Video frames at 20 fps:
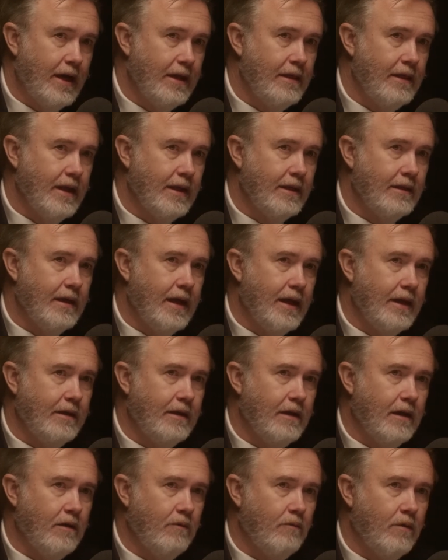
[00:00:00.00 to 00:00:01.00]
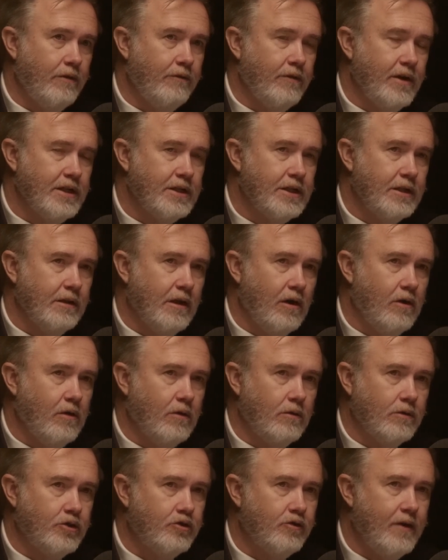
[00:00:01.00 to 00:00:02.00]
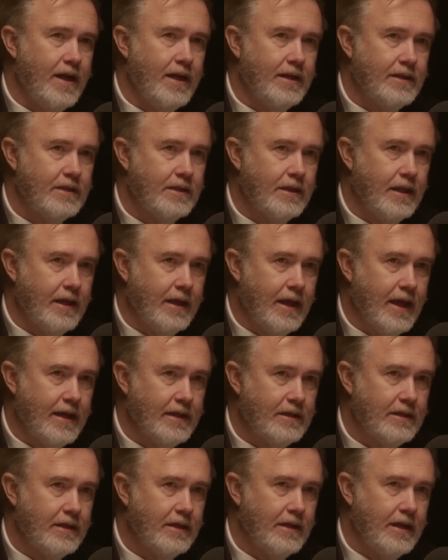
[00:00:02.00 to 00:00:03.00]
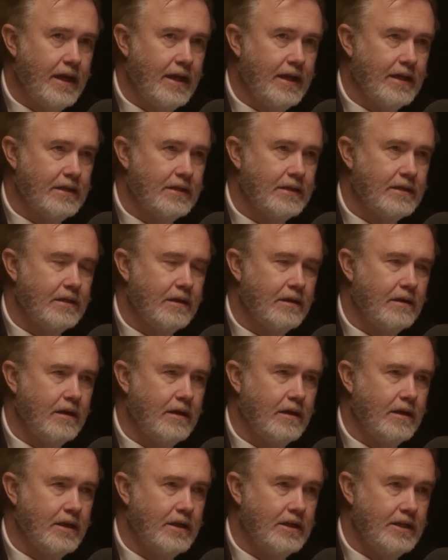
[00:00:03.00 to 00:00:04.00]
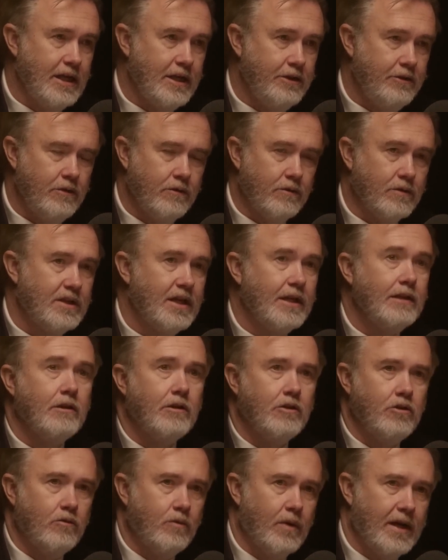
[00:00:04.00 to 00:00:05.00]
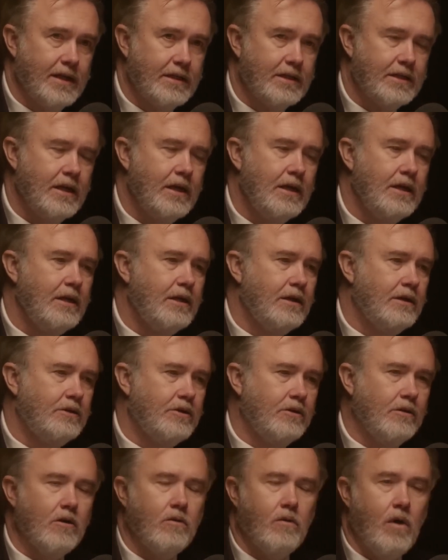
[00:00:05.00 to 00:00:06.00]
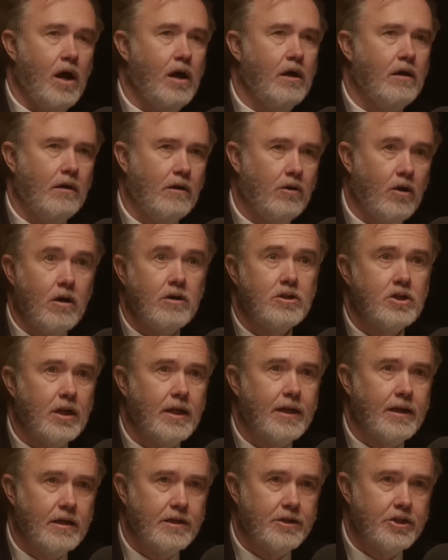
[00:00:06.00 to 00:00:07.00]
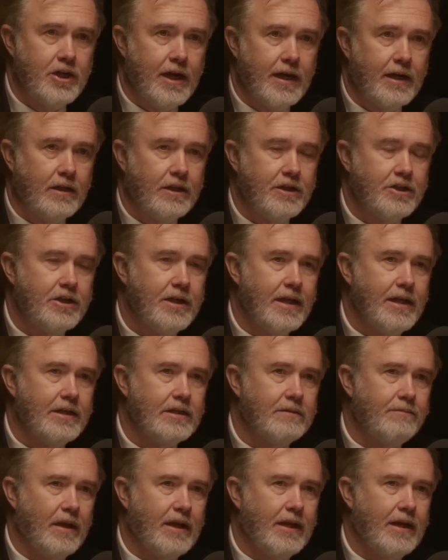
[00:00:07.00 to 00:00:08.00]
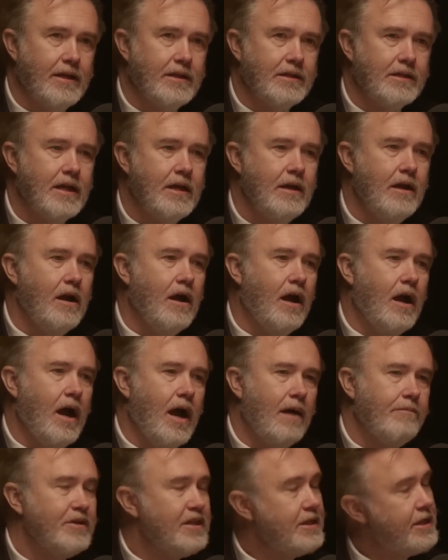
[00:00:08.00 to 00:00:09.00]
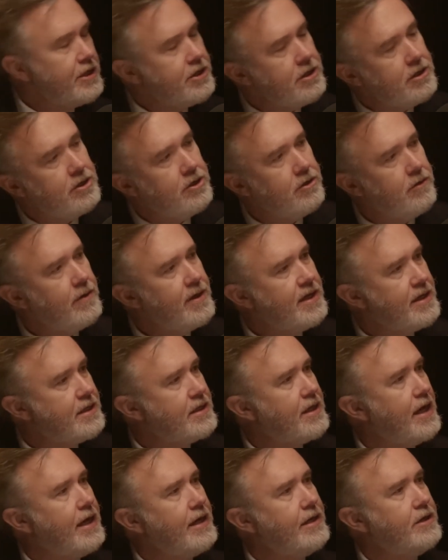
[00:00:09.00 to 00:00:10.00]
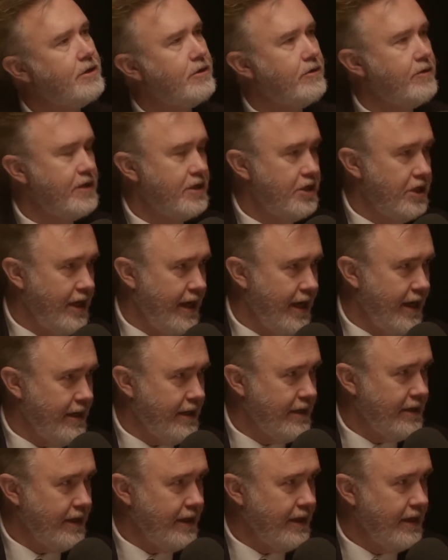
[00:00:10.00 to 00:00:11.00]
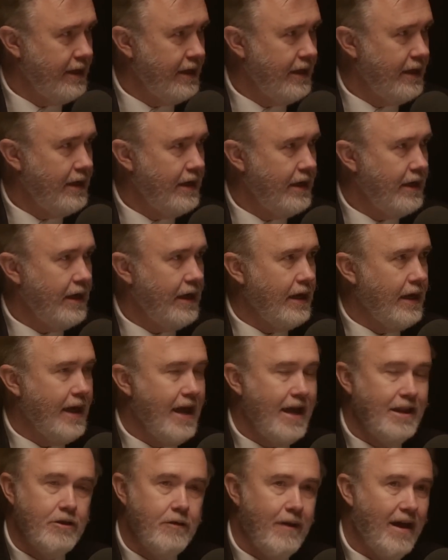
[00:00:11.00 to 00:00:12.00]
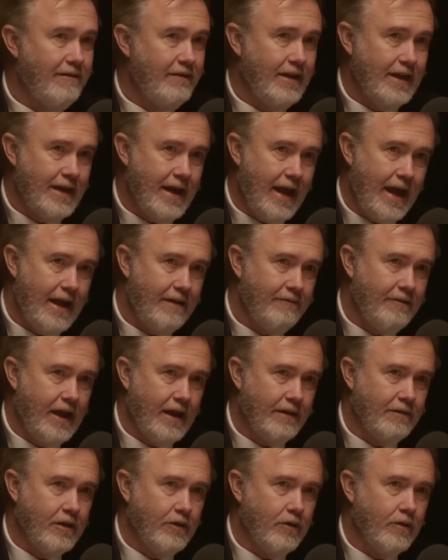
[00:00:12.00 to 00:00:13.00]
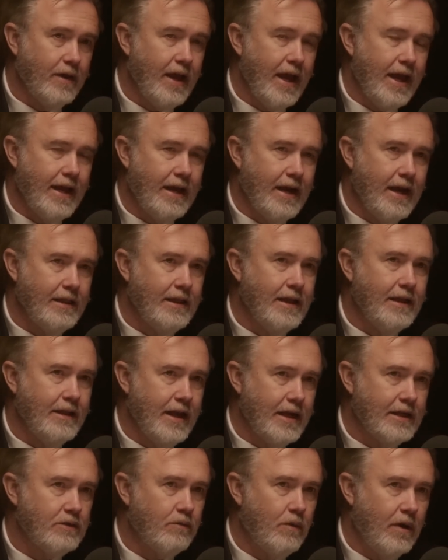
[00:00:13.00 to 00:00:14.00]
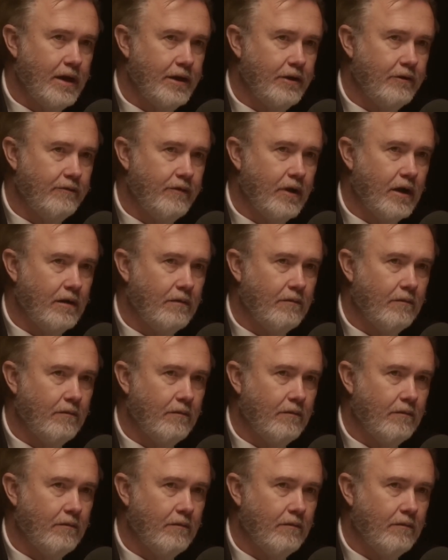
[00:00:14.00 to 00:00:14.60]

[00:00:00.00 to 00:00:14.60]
I think that one reason the whole trans thing continues in the U.S. to go largely unchallenged is because opposition to it is tied to Christianity. And you didn't have that in the UK, and no. I think that's why you've done...